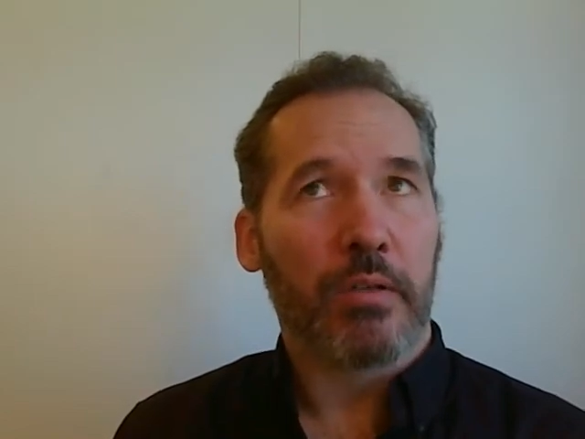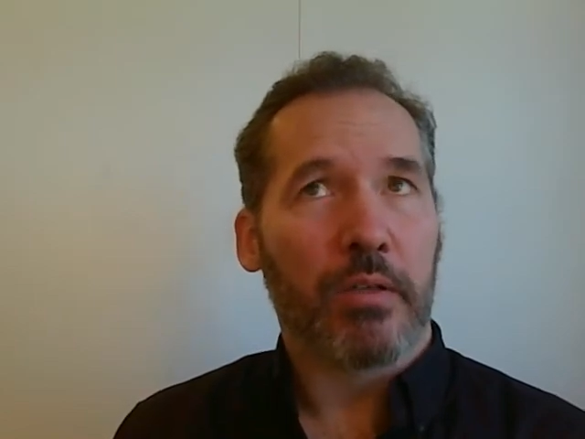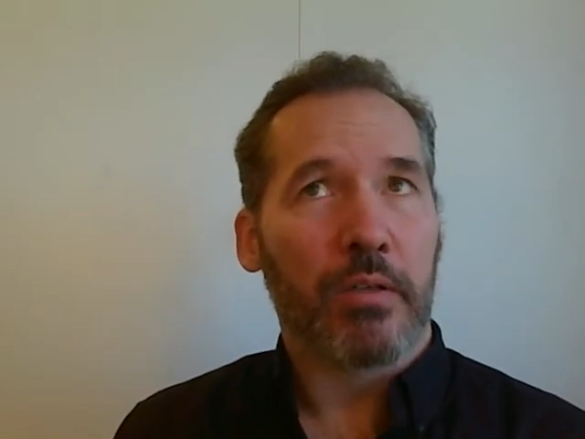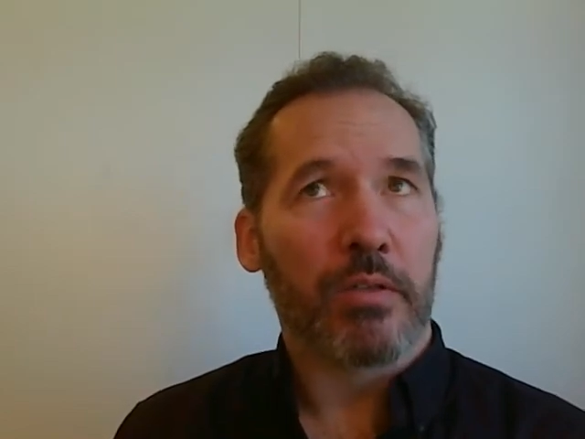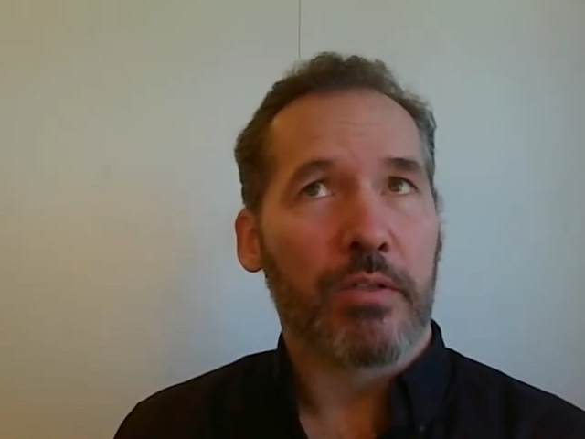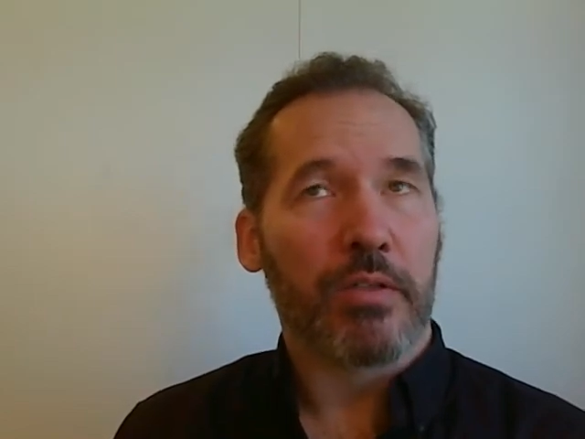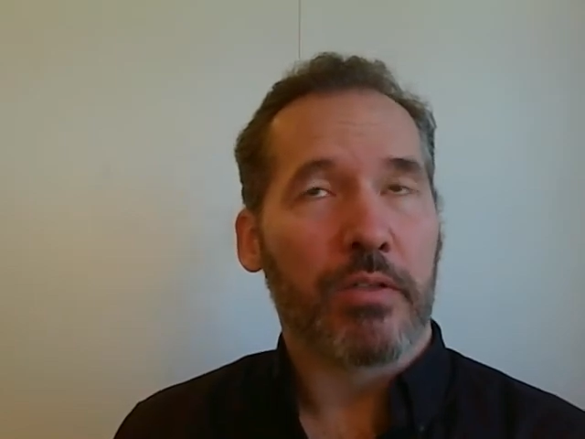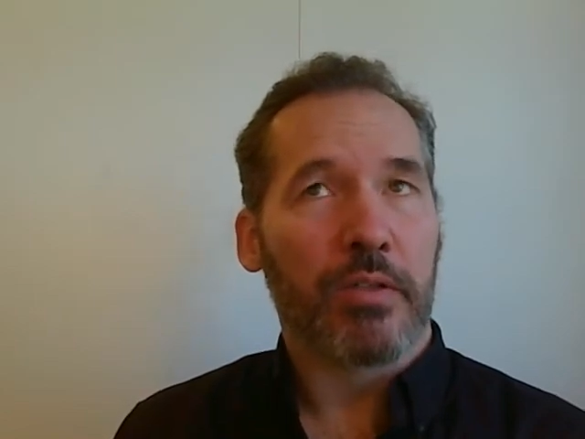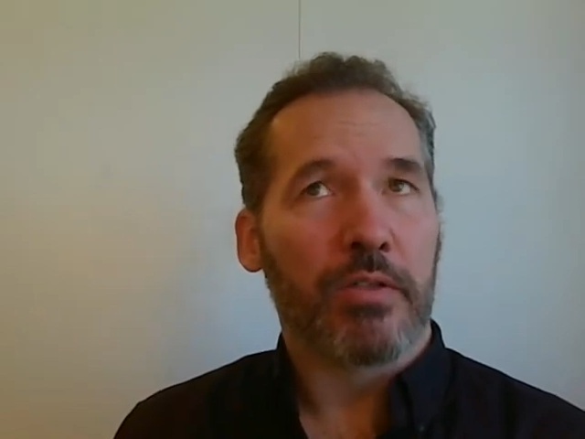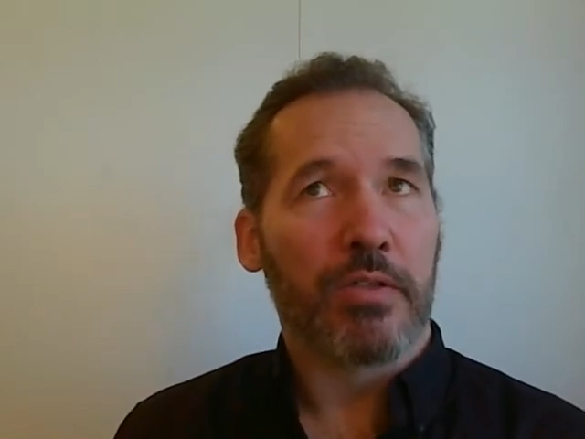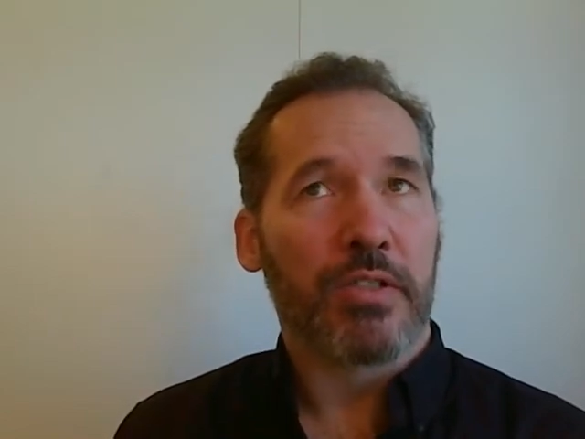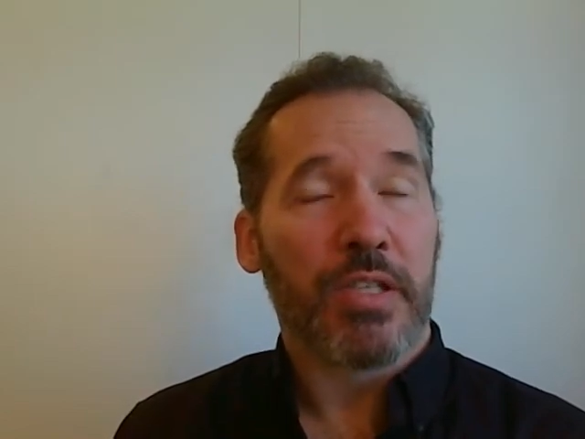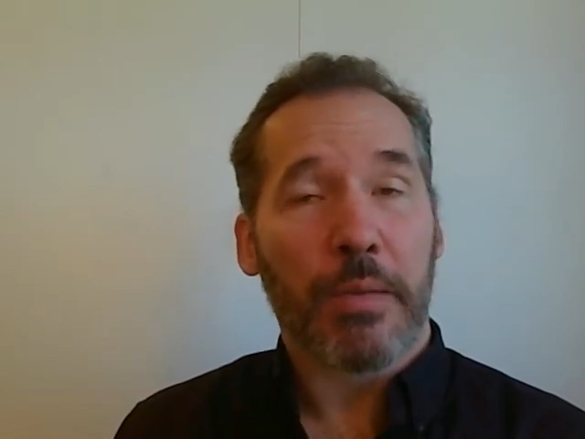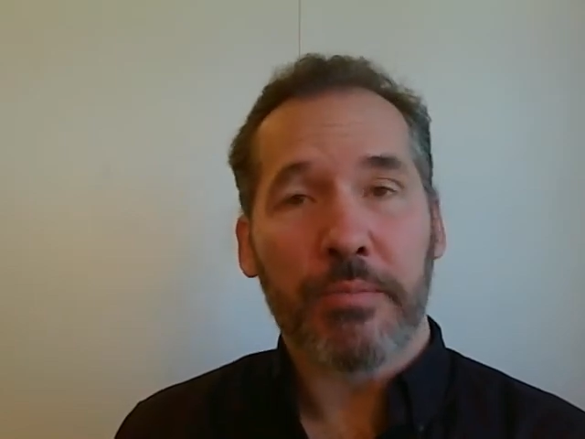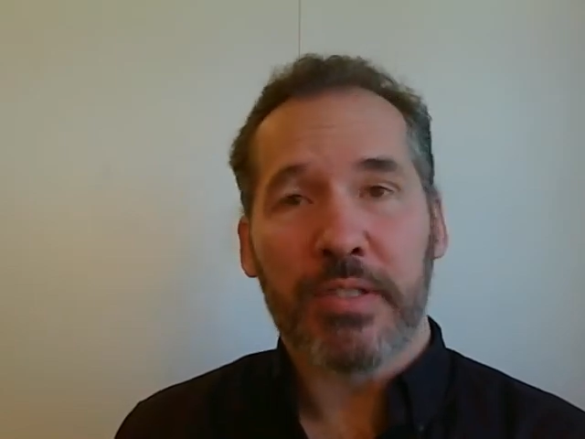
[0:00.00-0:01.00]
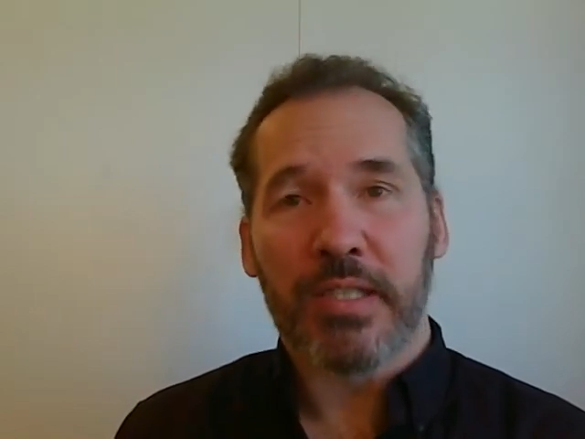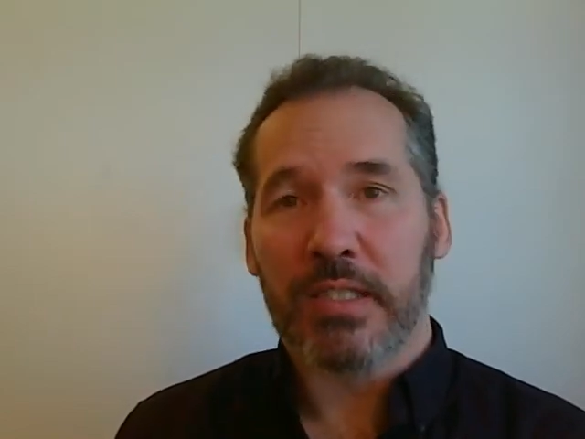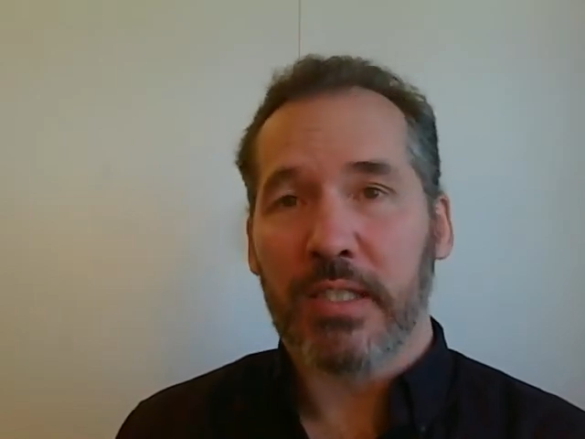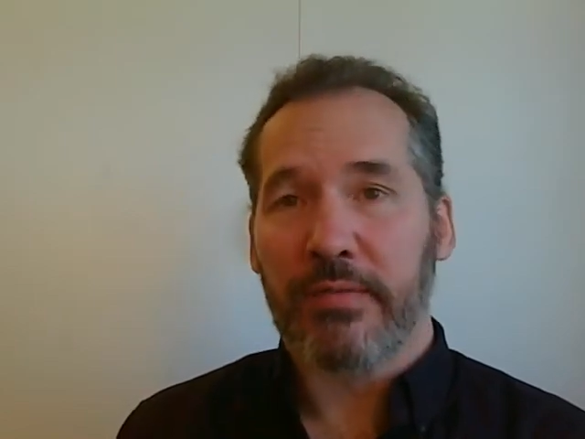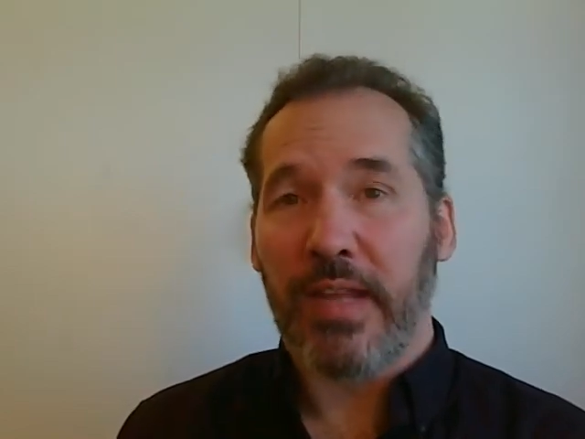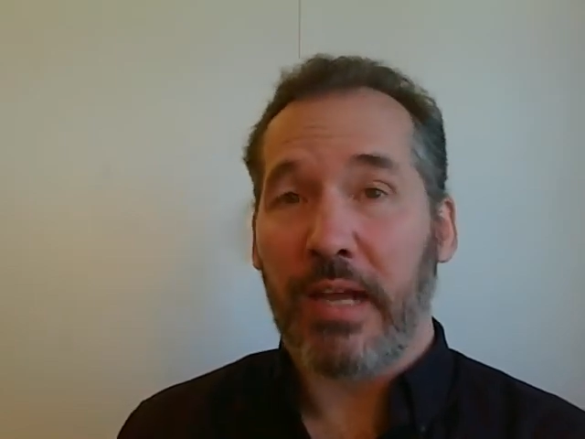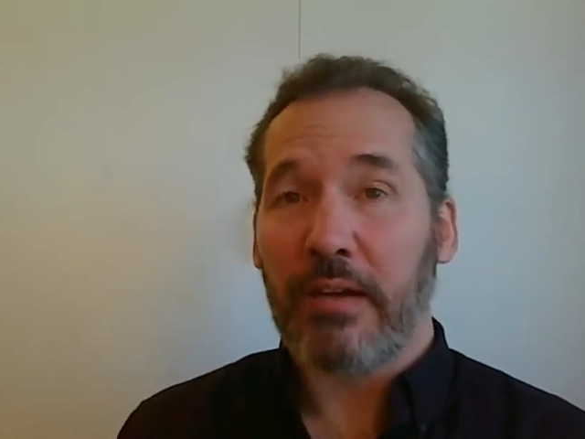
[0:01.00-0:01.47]
there's
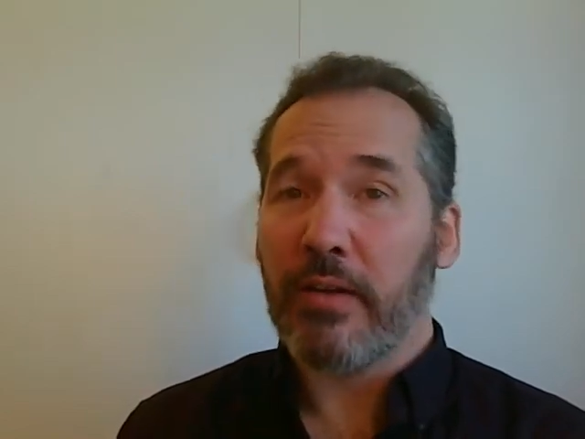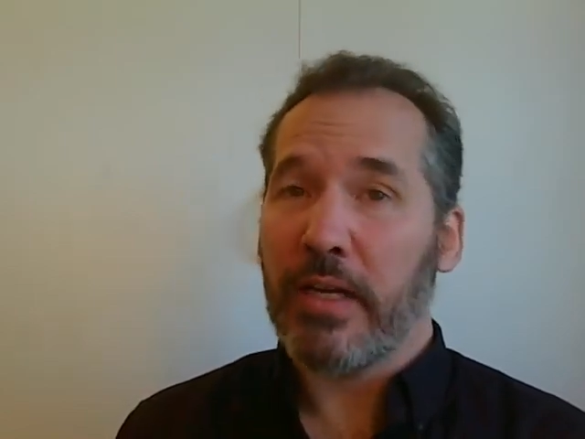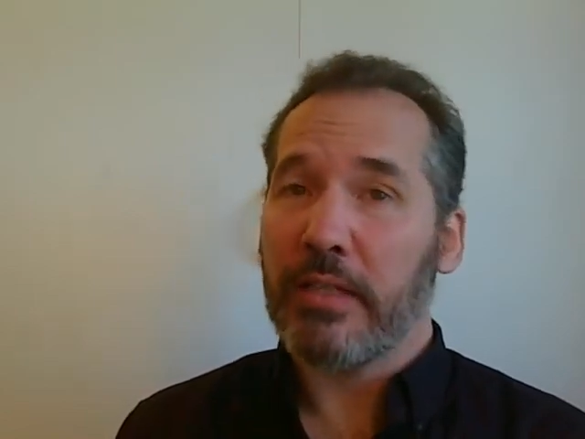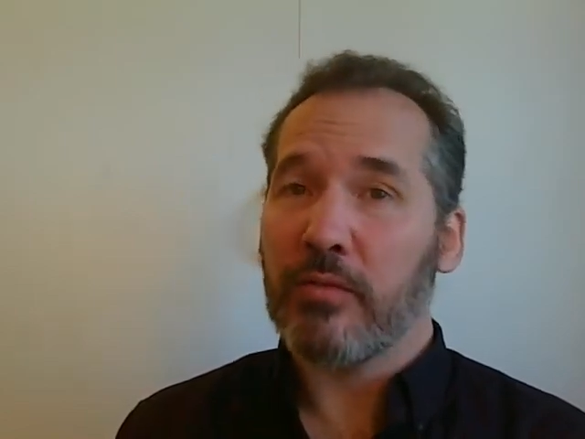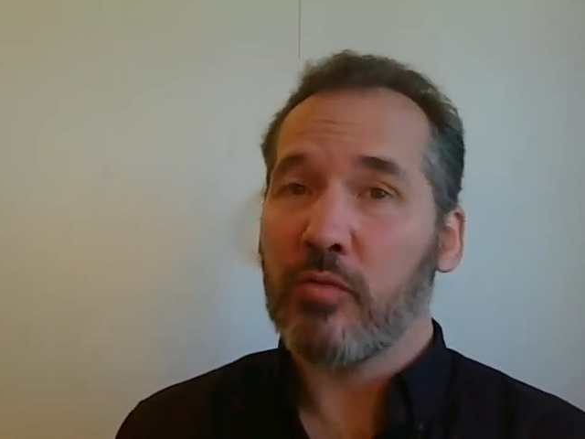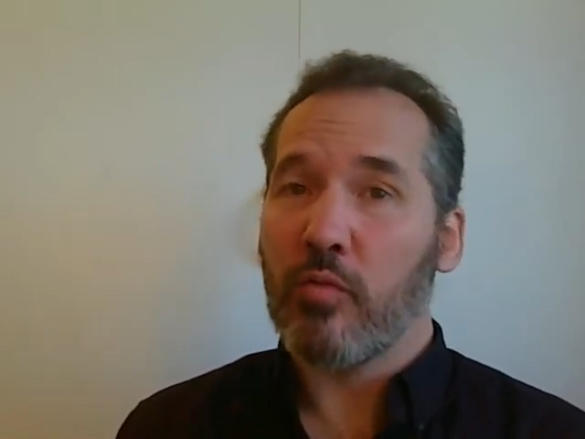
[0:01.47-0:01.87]
subsets of that, right?